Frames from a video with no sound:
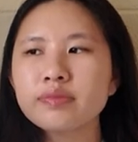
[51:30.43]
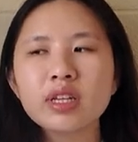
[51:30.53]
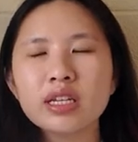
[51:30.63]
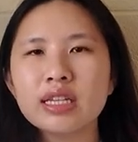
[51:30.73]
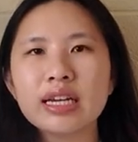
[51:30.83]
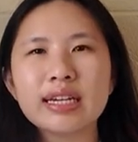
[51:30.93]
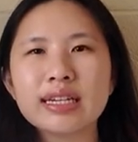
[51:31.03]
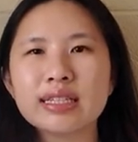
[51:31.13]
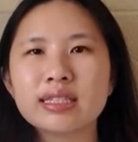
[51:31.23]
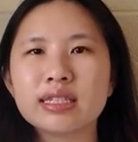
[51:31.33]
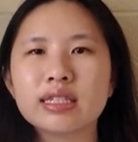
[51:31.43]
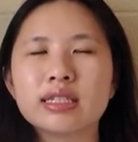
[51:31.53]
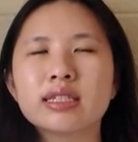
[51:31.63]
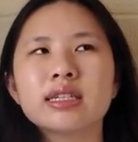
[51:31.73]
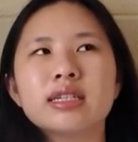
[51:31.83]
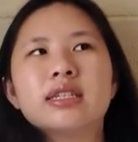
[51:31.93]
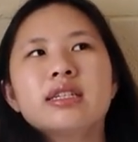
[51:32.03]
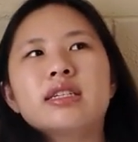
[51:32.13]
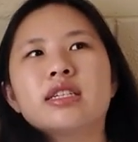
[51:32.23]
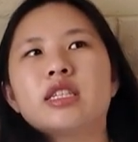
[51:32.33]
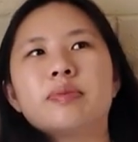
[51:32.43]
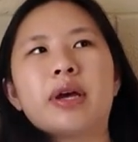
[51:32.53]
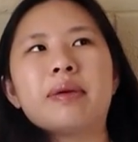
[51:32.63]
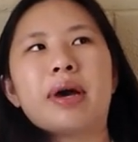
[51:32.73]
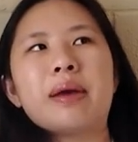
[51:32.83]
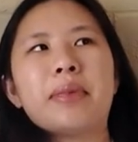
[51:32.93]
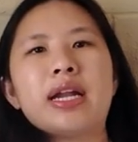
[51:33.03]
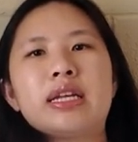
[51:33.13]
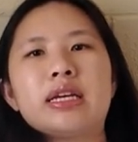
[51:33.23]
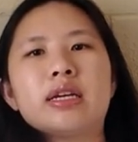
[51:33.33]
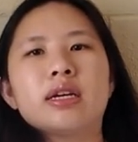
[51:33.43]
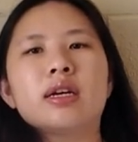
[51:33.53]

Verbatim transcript: they didn't get to spend my money.